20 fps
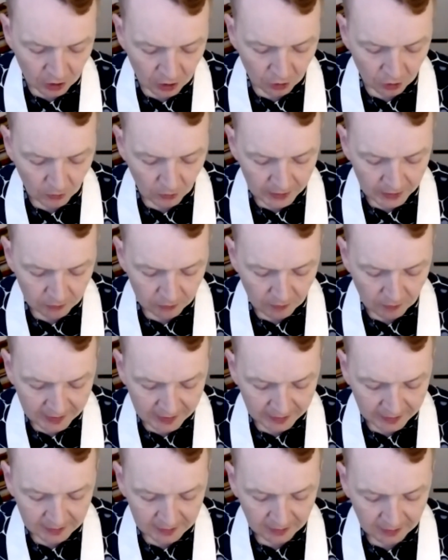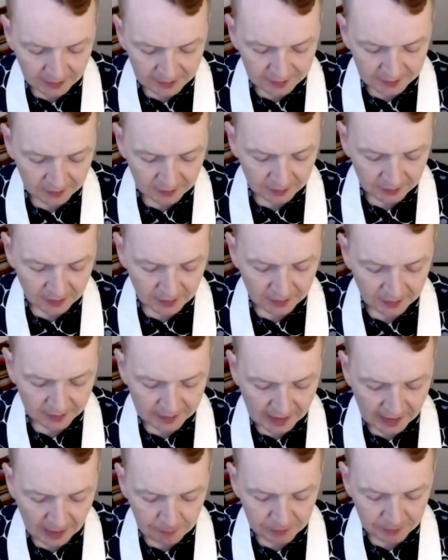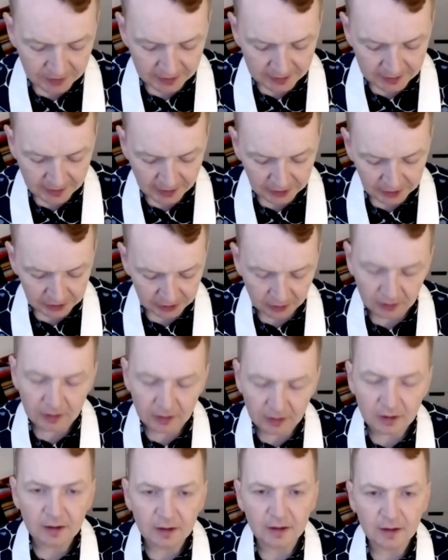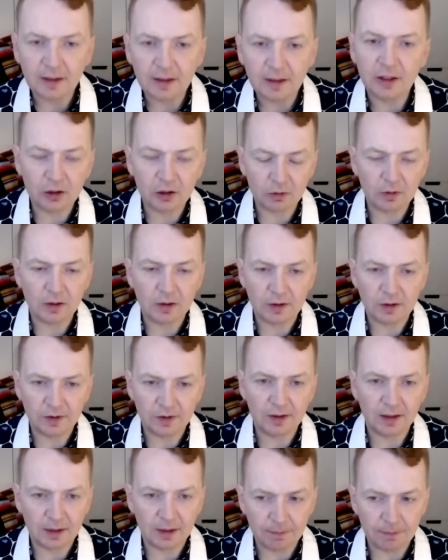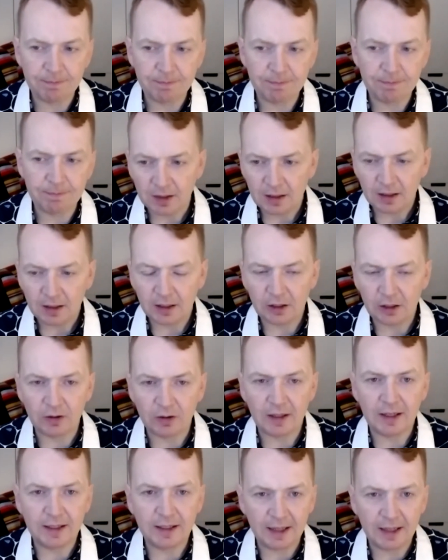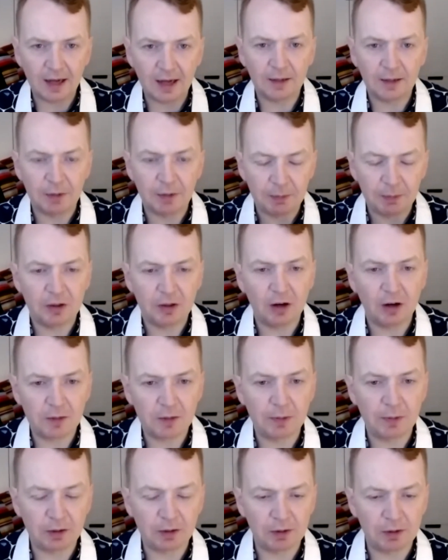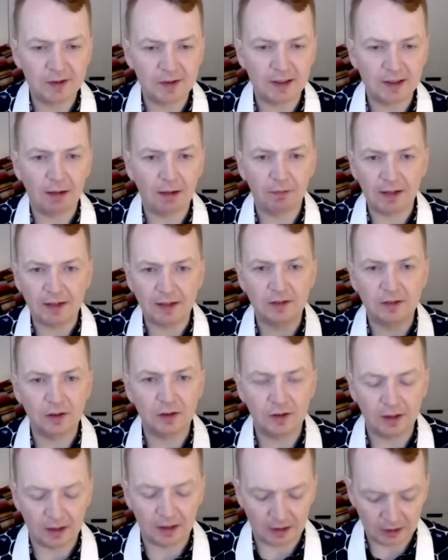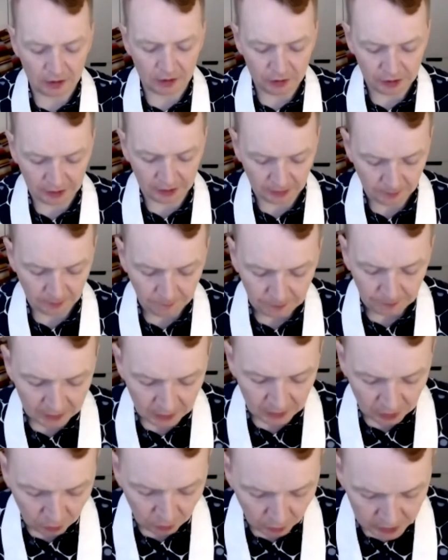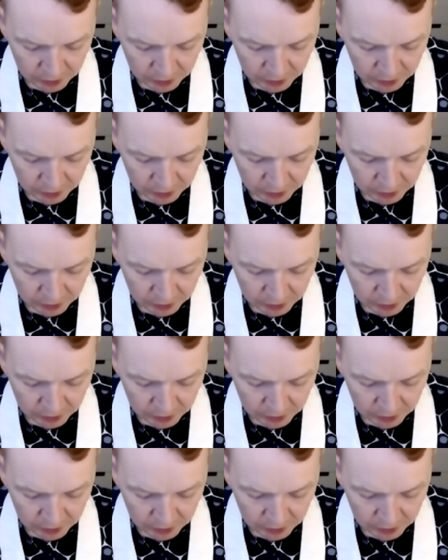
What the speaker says: when you recognize the empty nature, in other words, that you can't be preoccupied with self, that's just an illusion. When